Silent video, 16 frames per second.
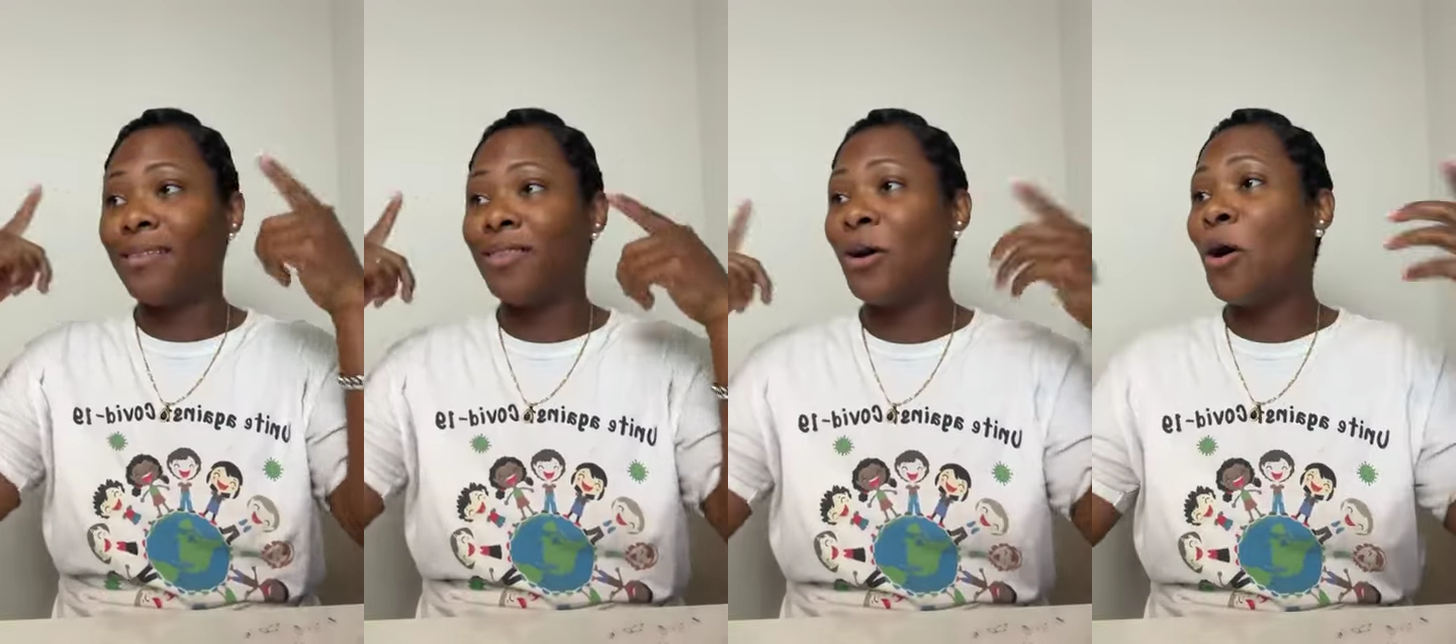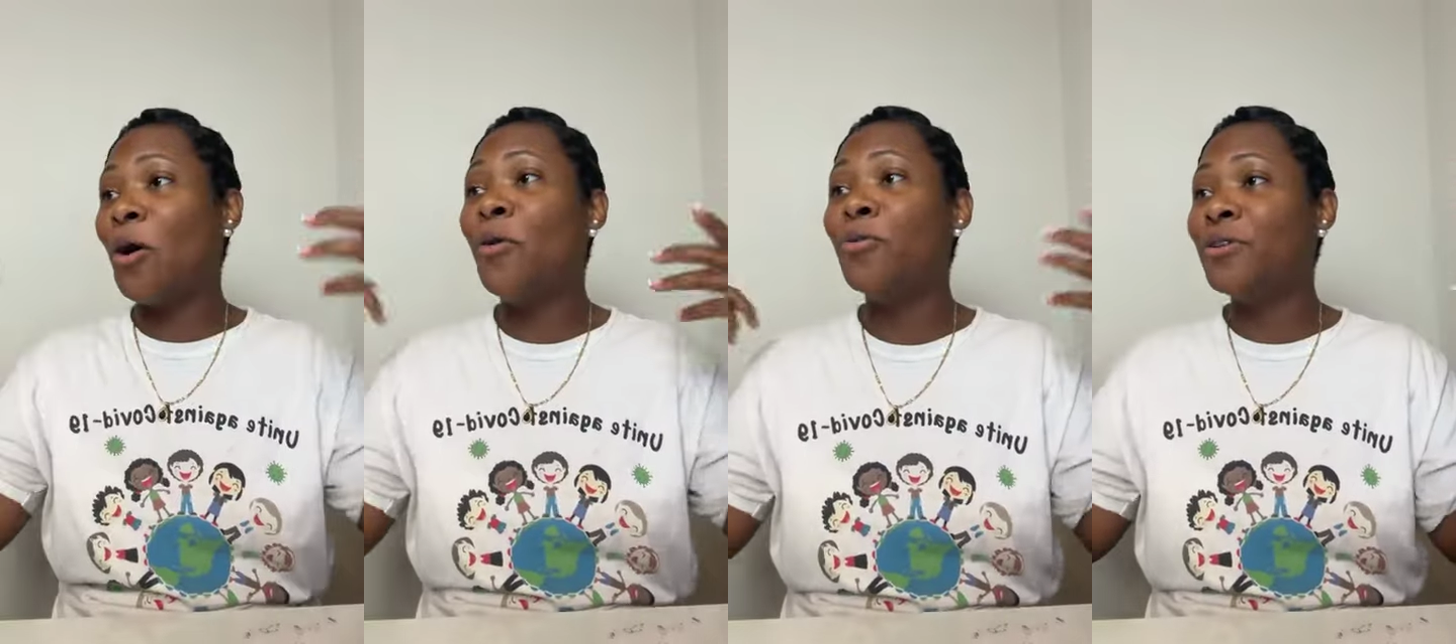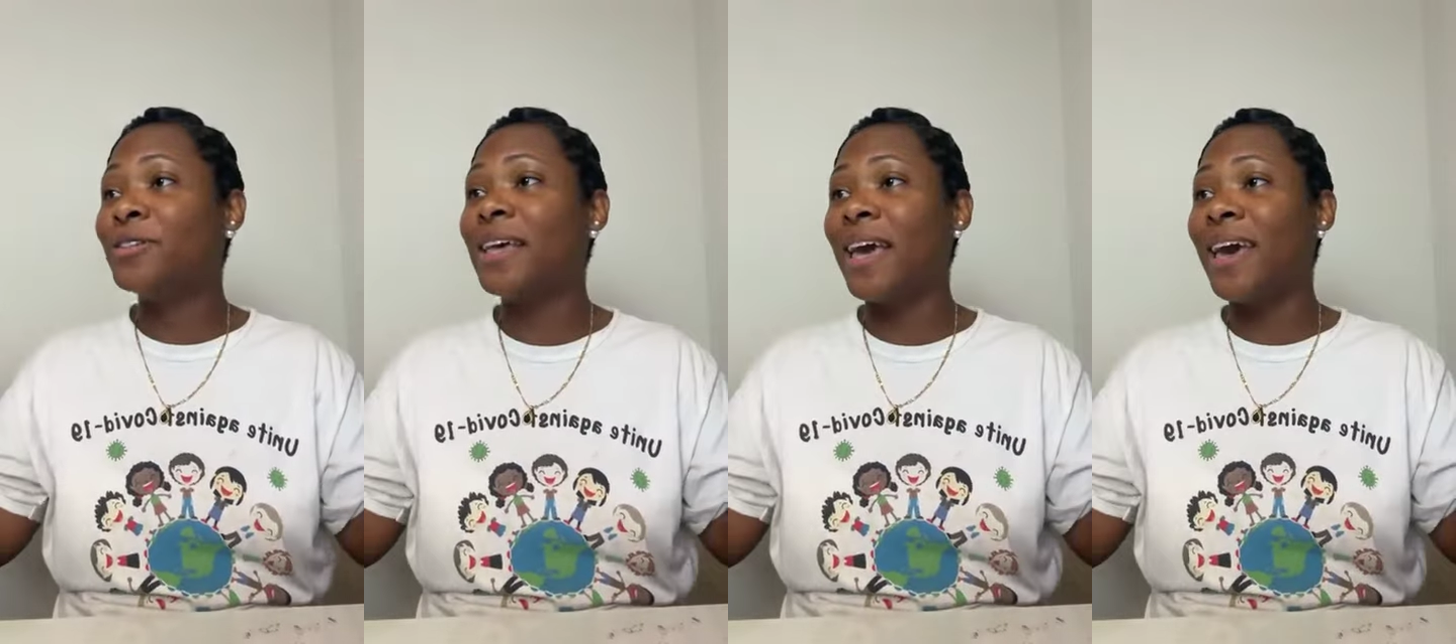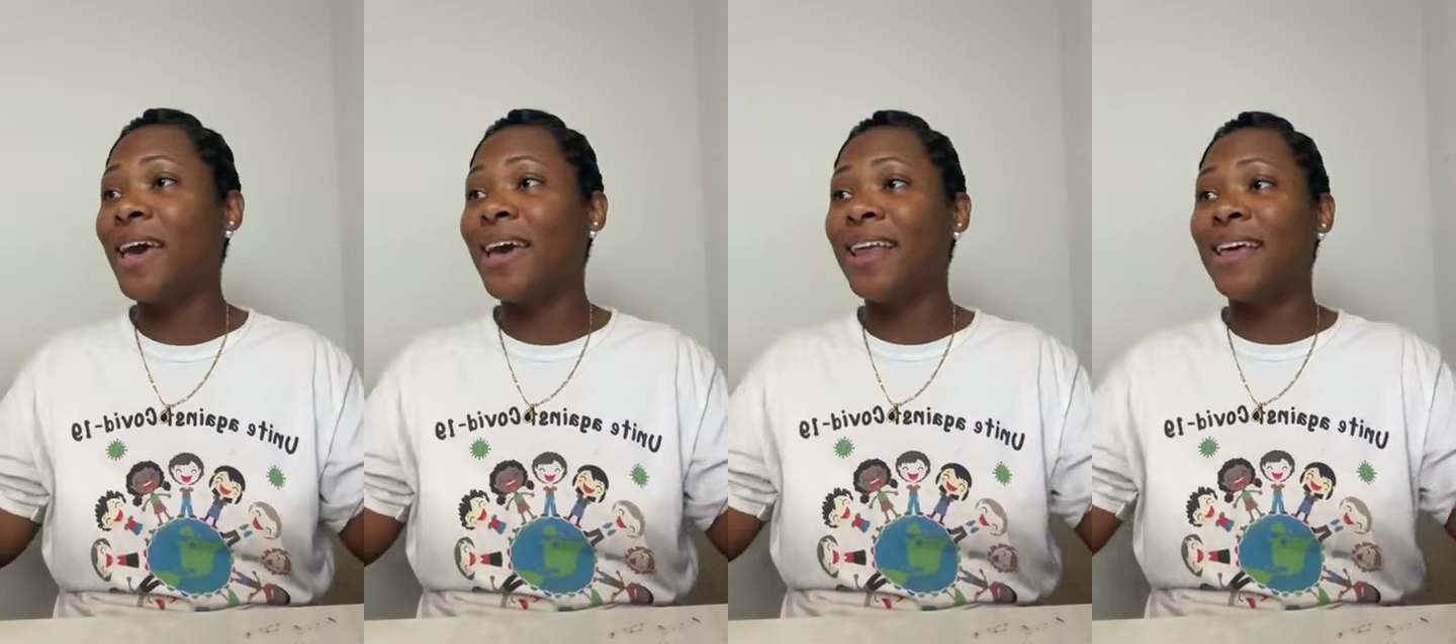The owner's
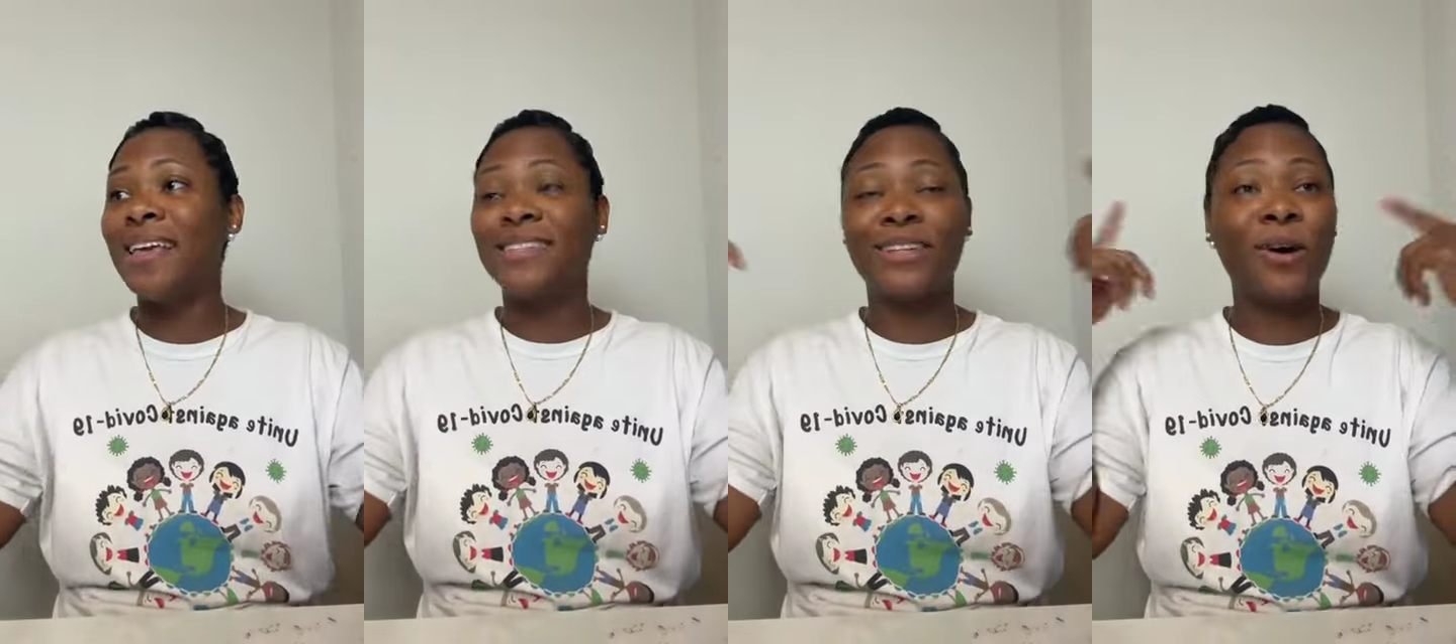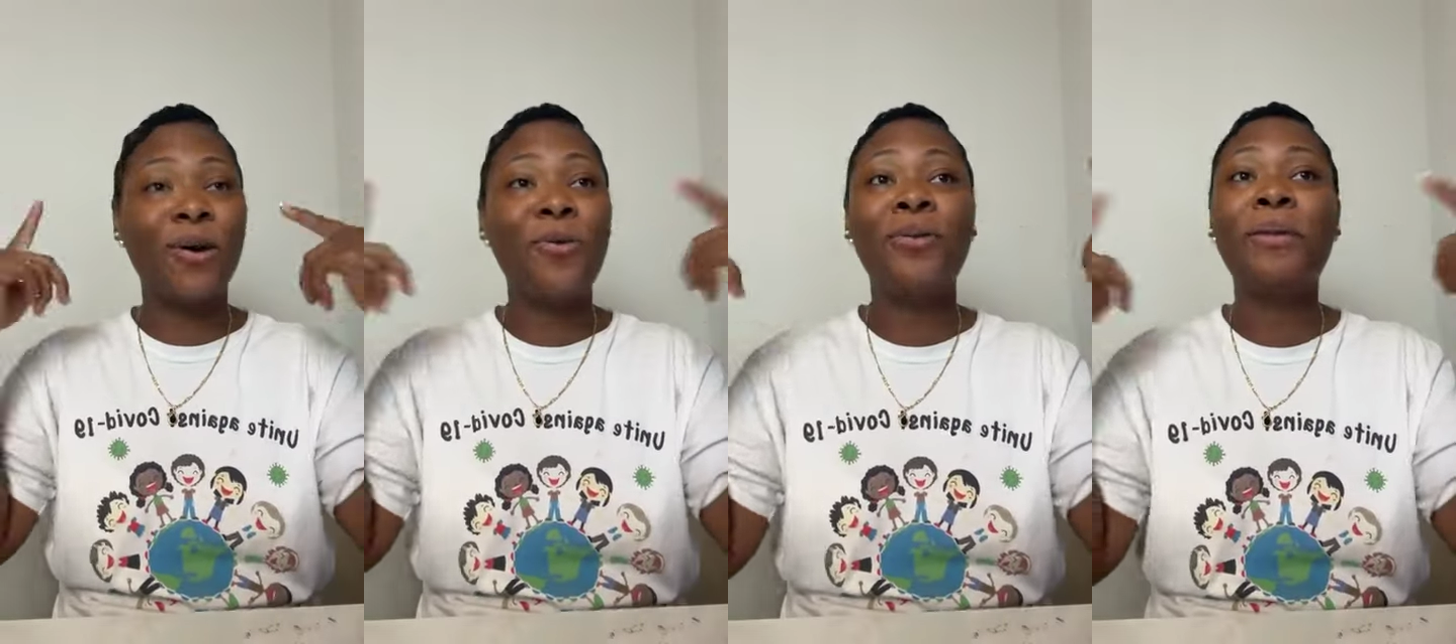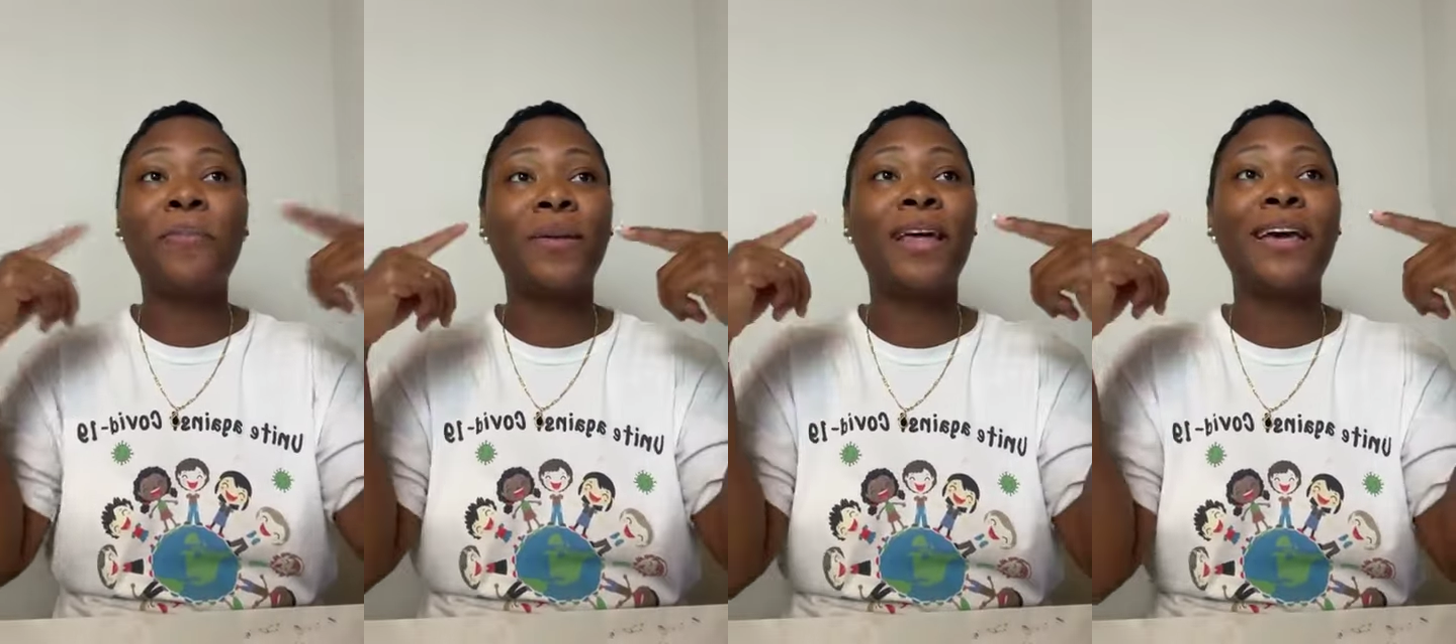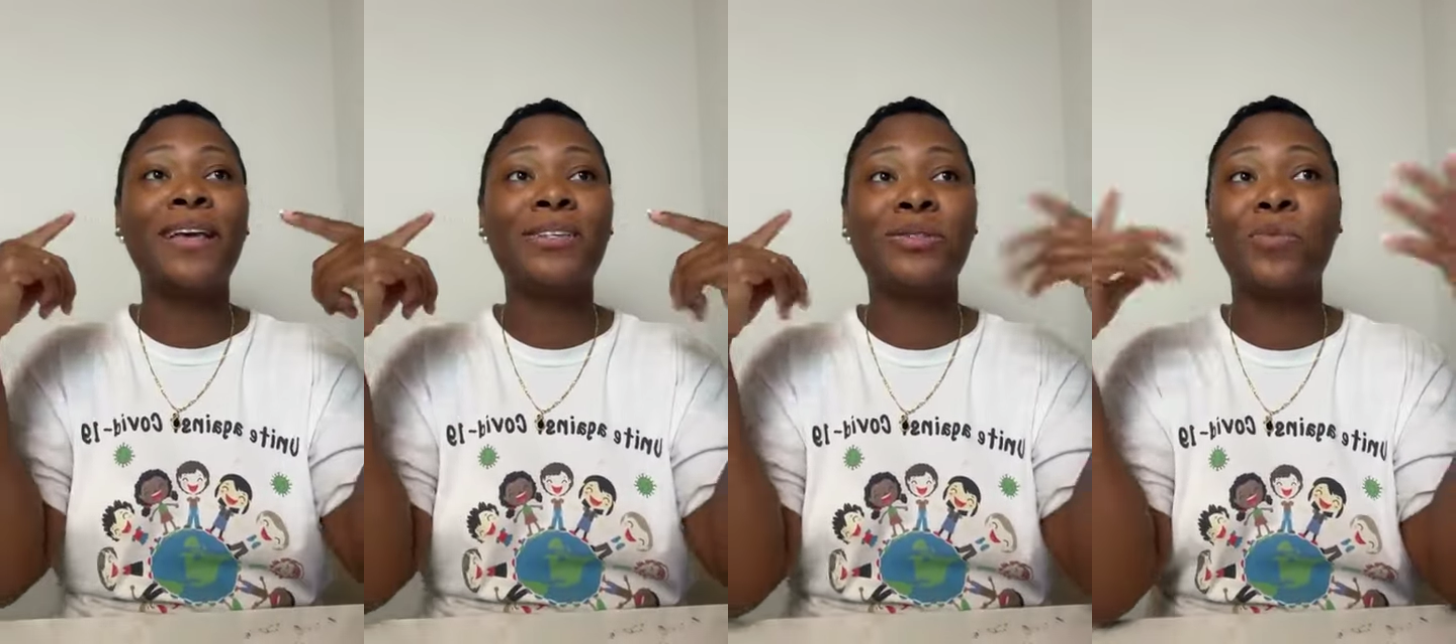head is the only
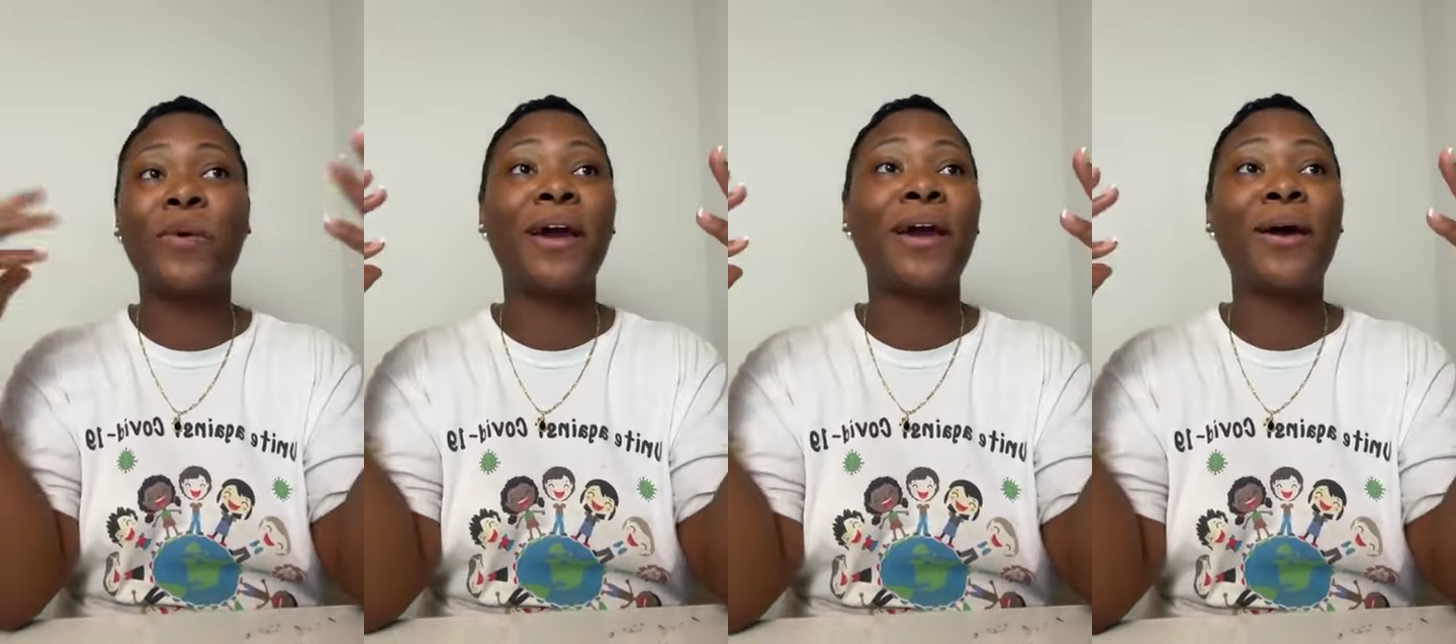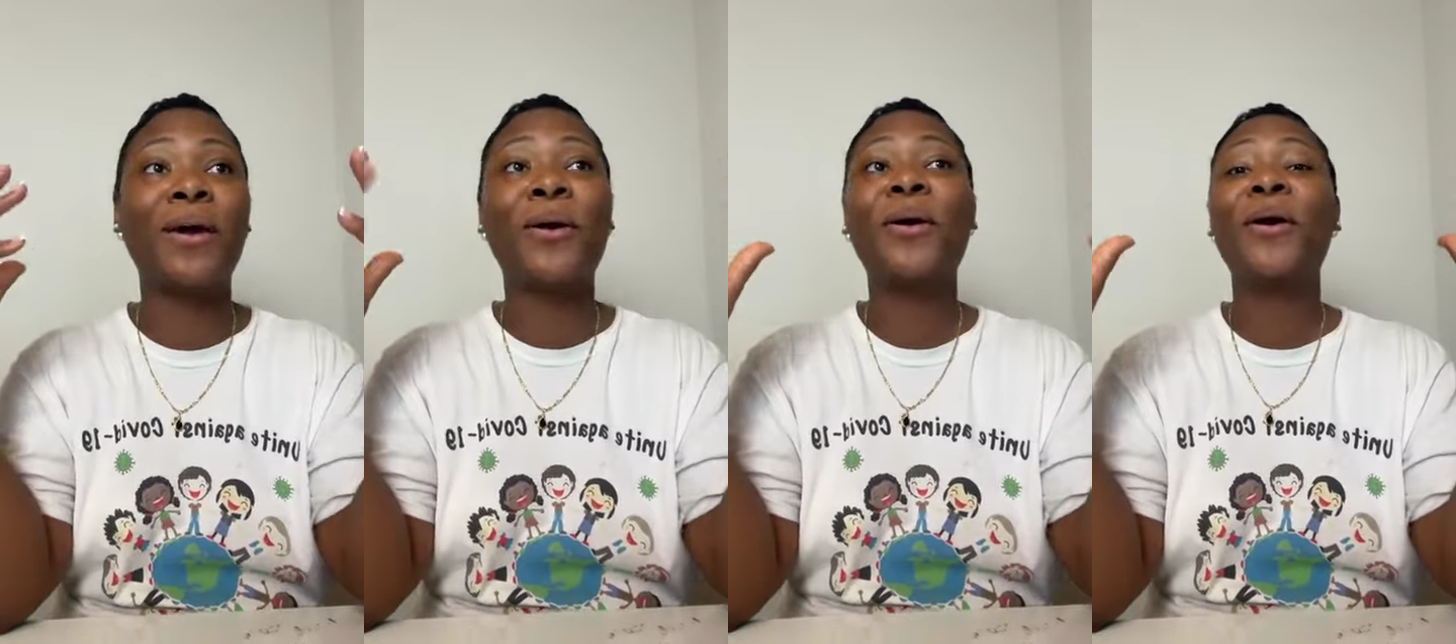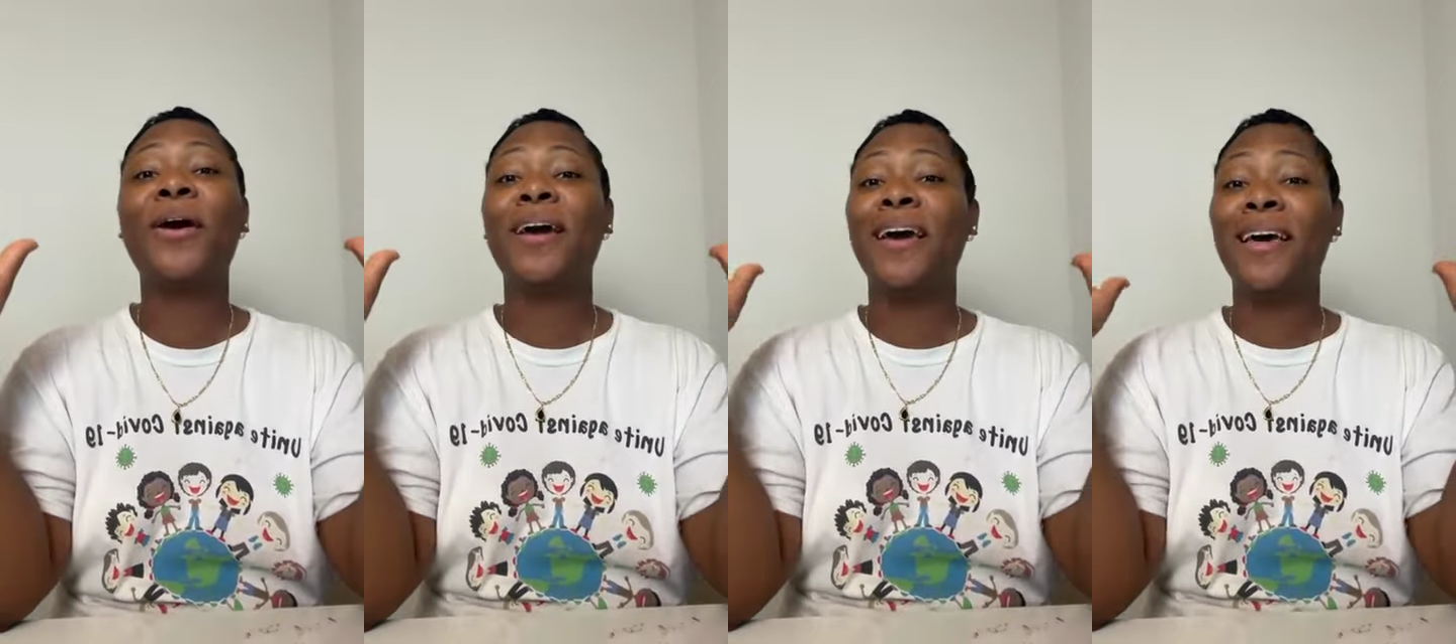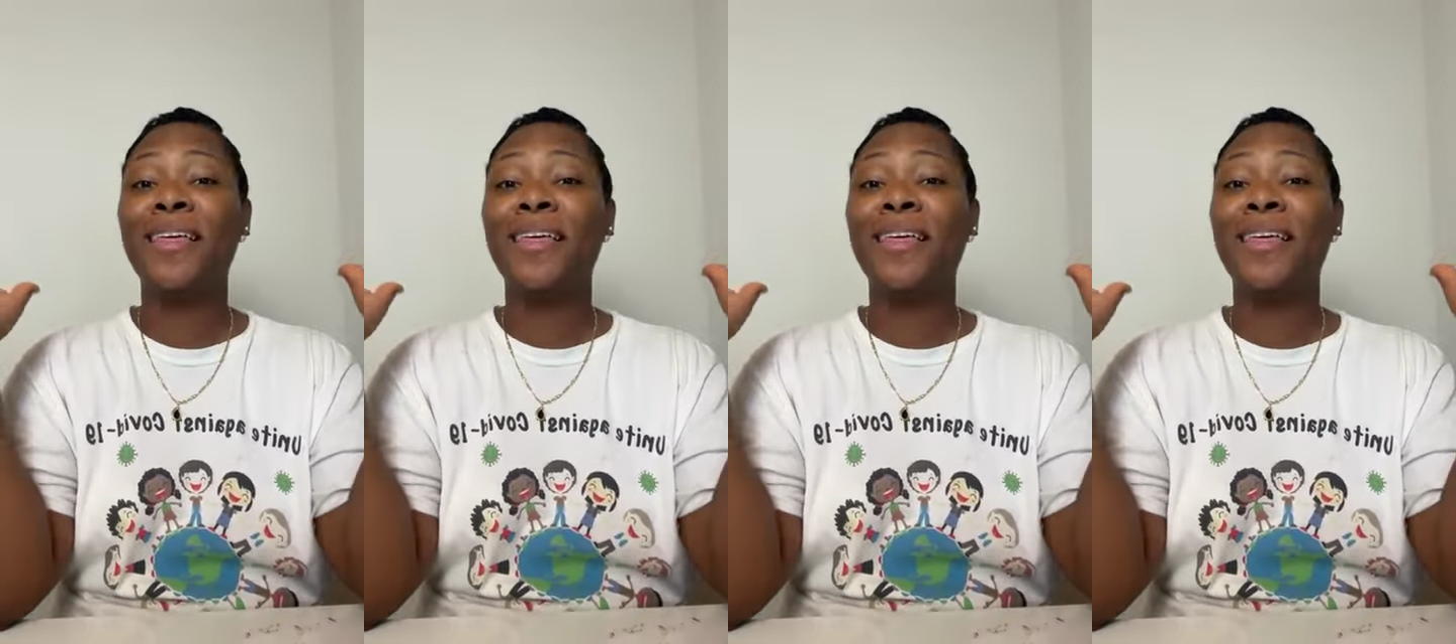place where